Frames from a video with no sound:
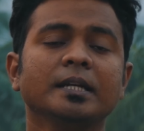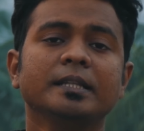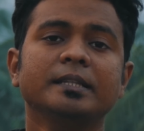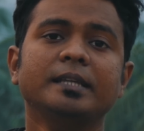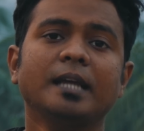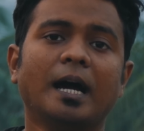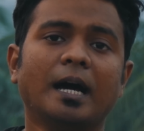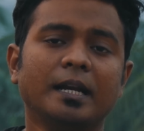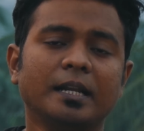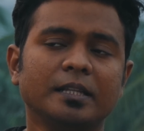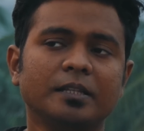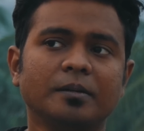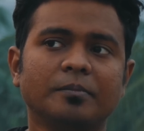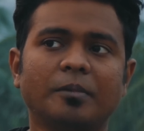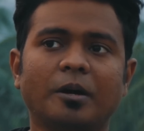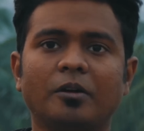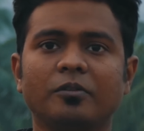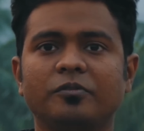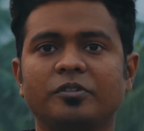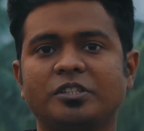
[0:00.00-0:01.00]
The another
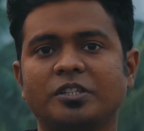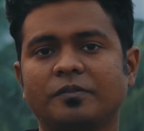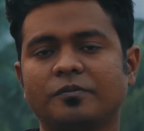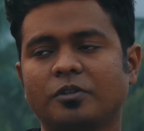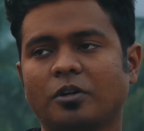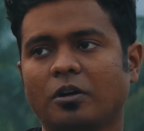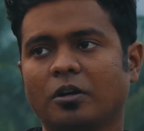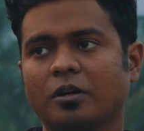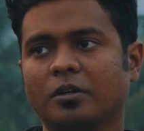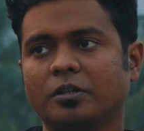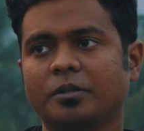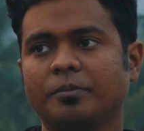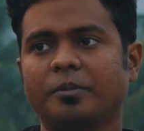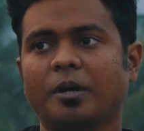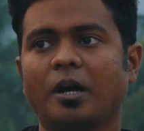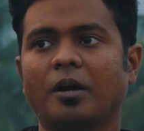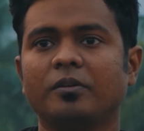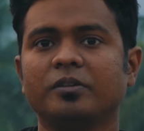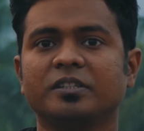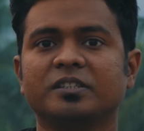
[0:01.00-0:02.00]
mount which I've talked
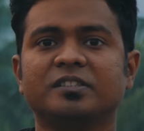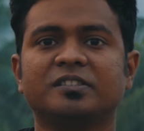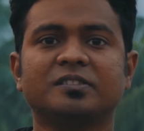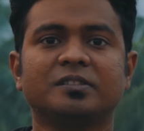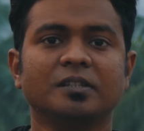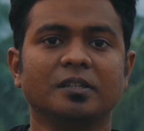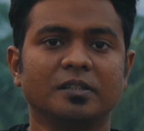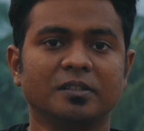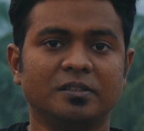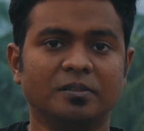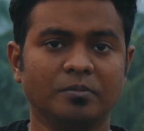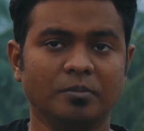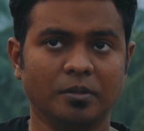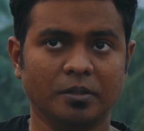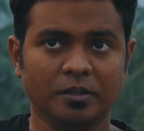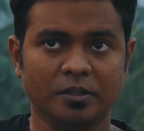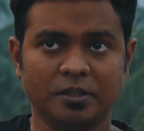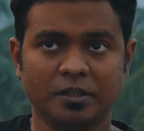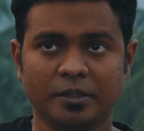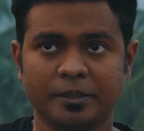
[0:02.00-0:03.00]
about is
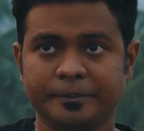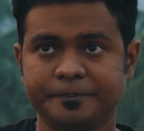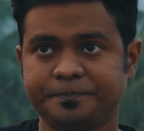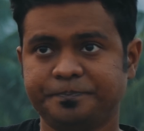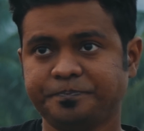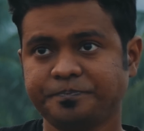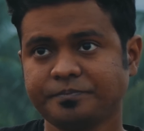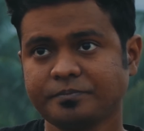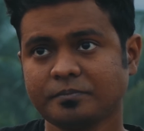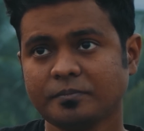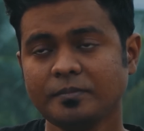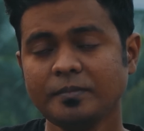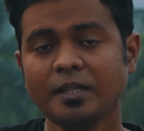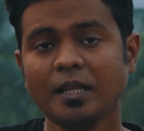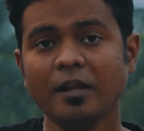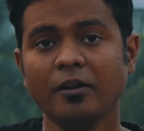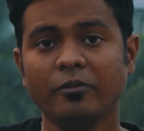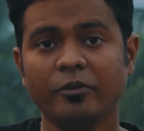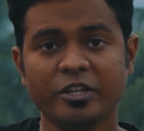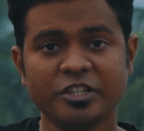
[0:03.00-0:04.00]
the
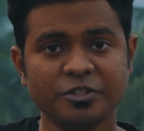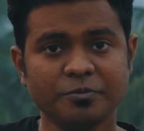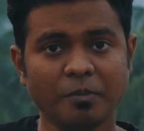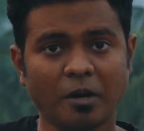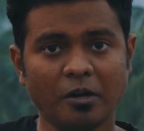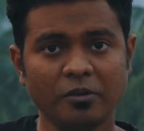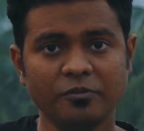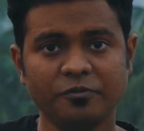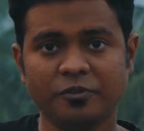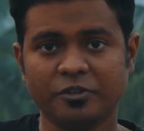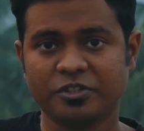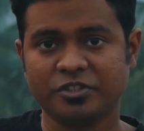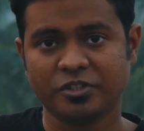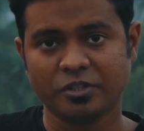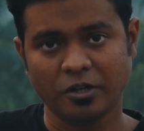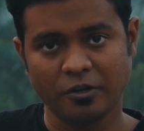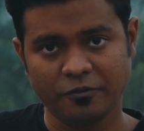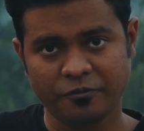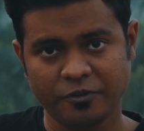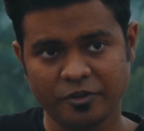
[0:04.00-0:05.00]
wrist mount for
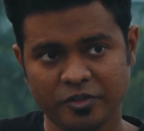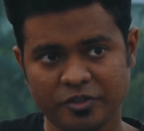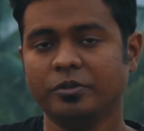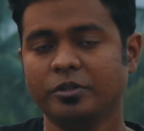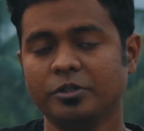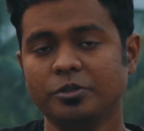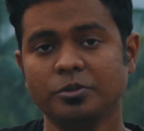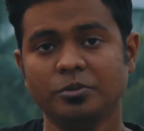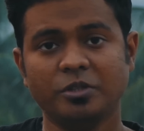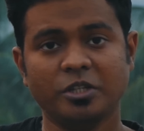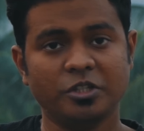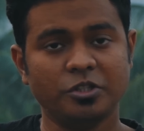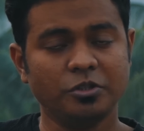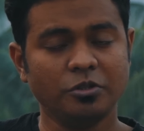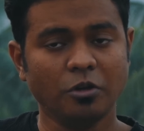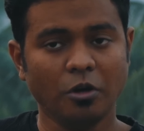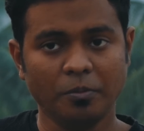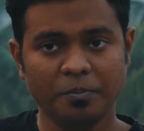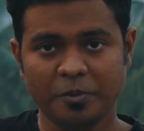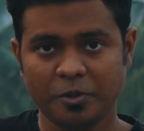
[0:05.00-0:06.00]
surfers. You can do the
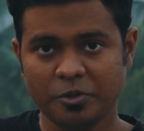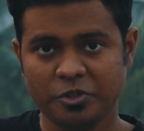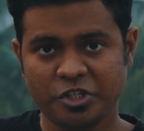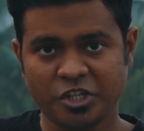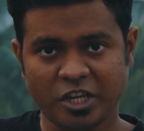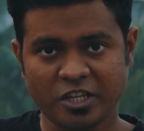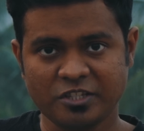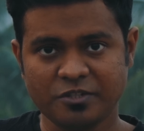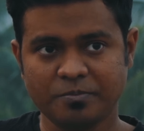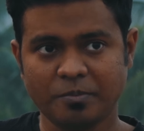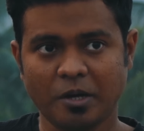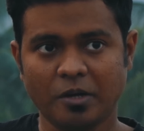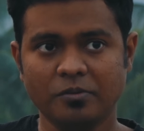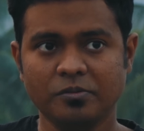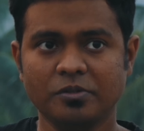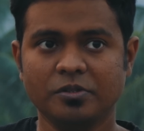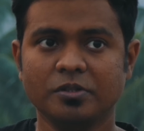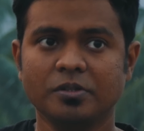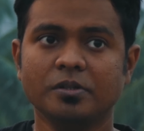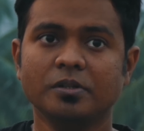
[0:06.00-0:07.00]
GoPro chest
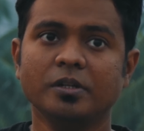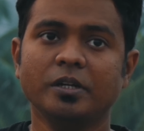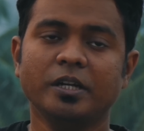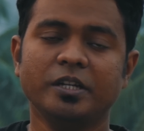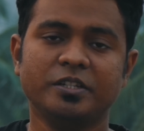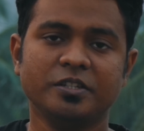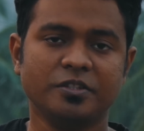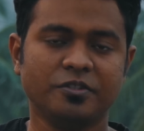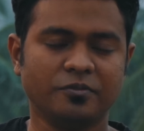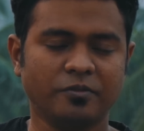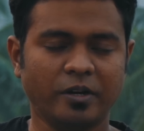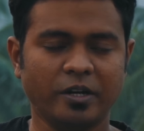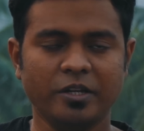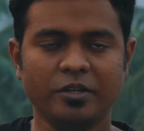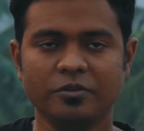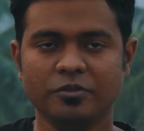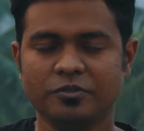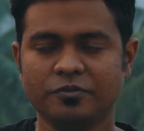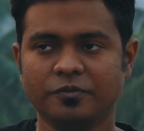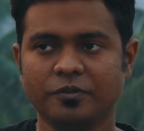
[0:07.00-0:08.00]
mount. It is very
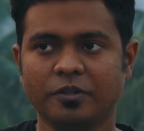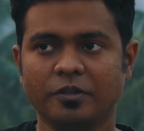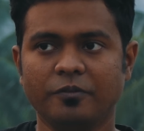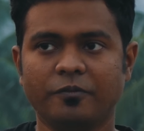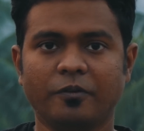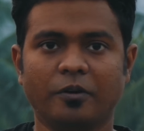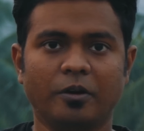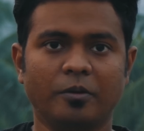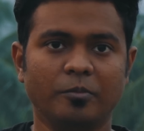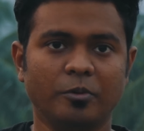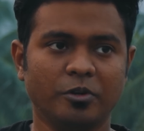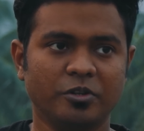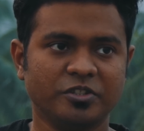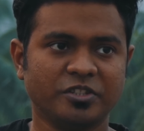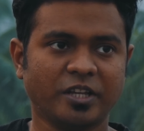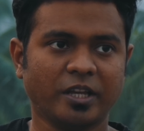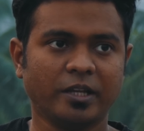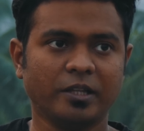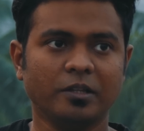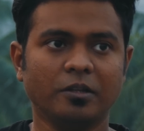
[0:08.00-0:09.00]
useful for
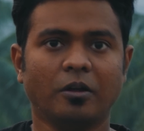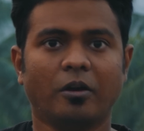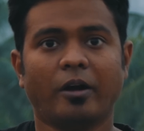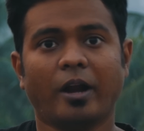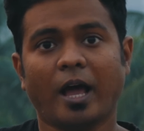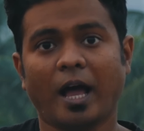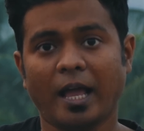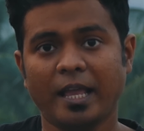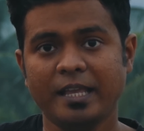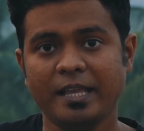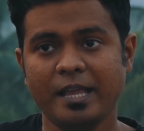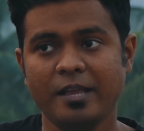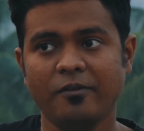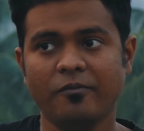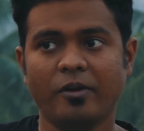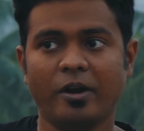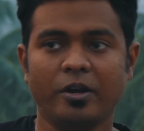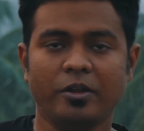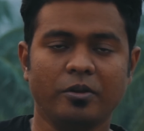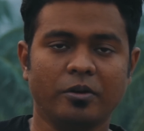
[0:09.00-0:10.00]
motorcycle or
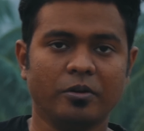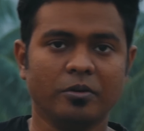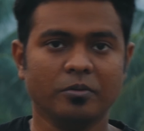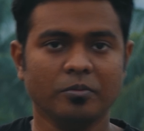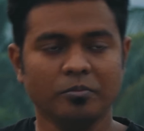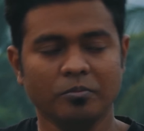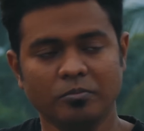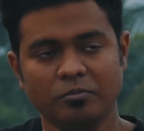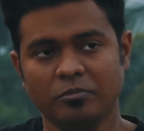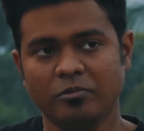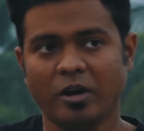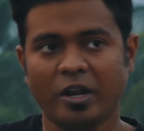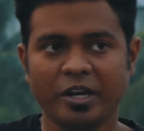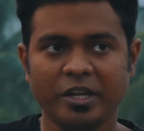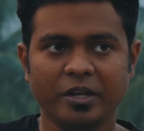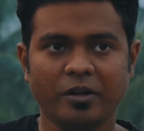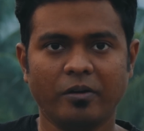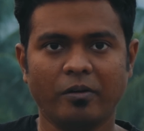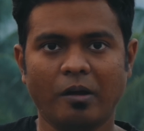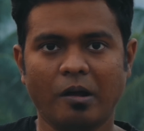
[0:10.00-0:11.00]
hiking where you're
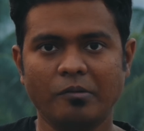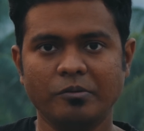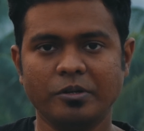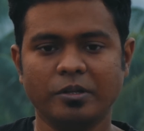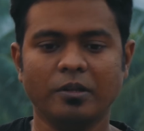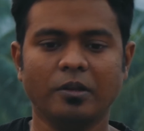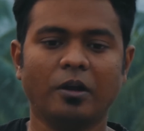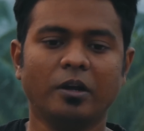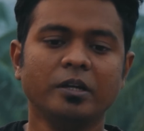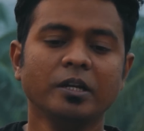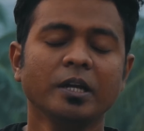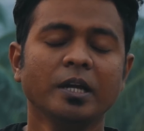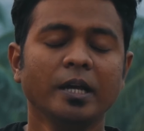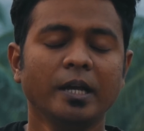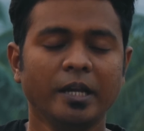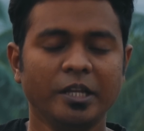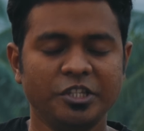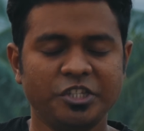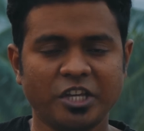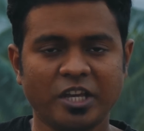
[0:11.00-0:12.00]
running around a lot.
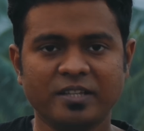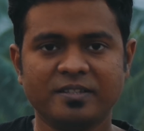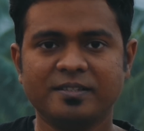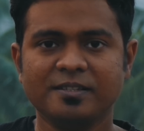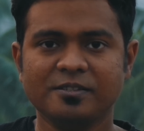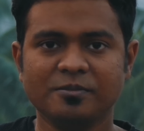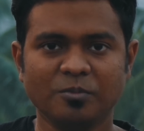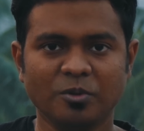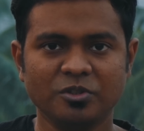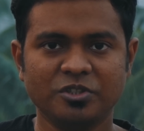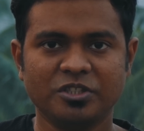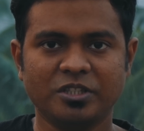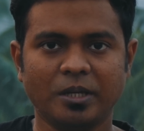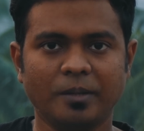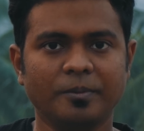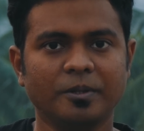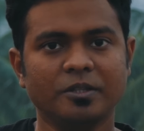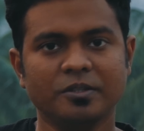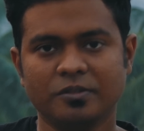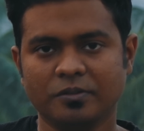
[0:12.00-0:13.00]
Chest is most
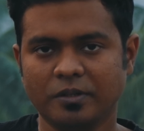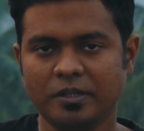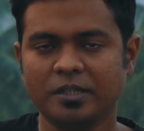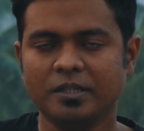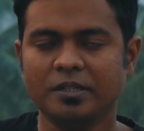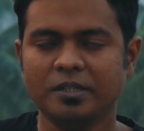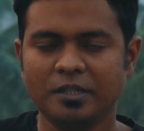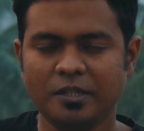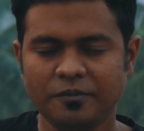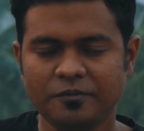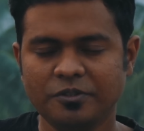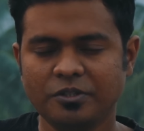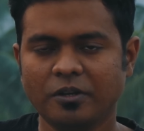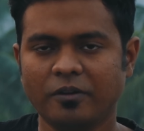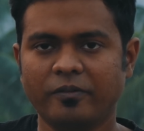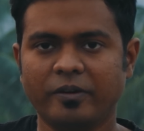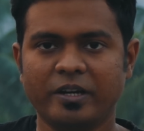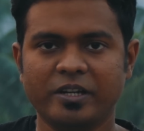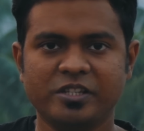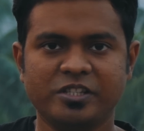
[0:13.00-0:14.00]
stable, so it gives
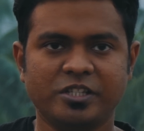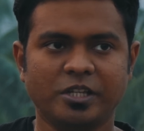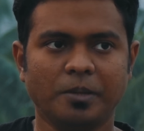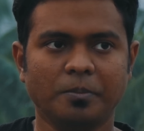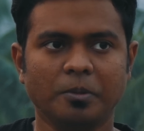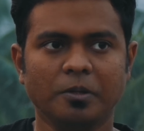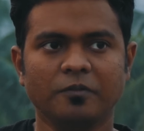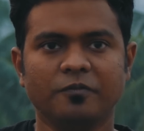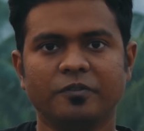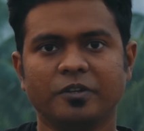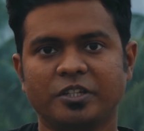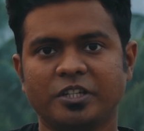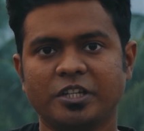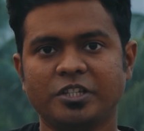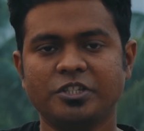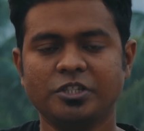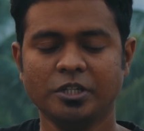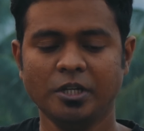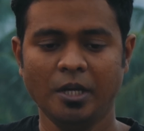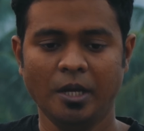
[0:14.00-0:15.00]
you a very stable
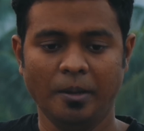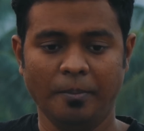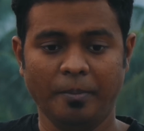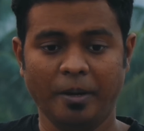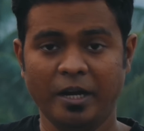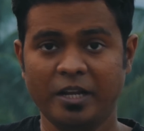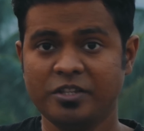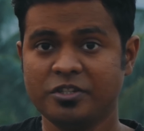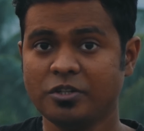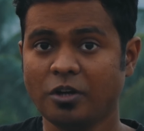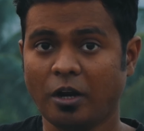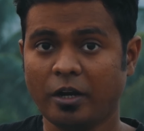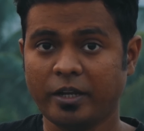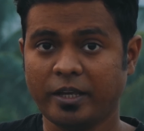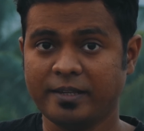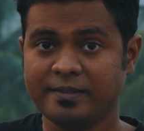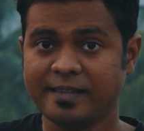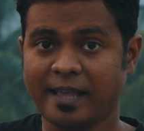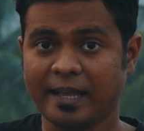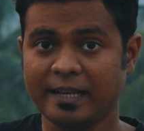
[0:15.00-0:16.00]
footage, but it's not
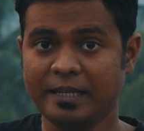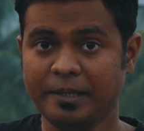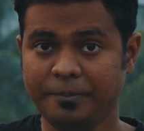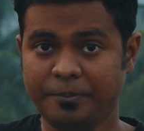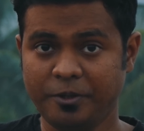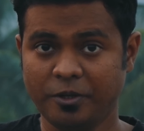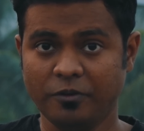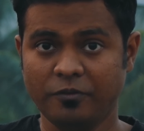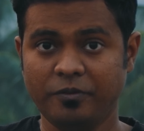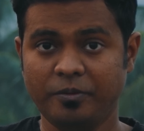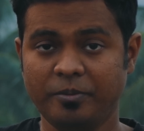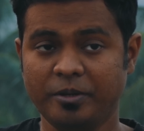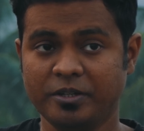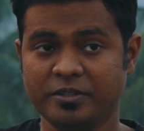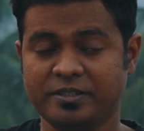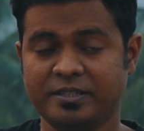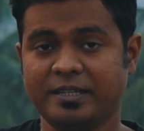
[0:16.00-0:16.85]
exactly POV because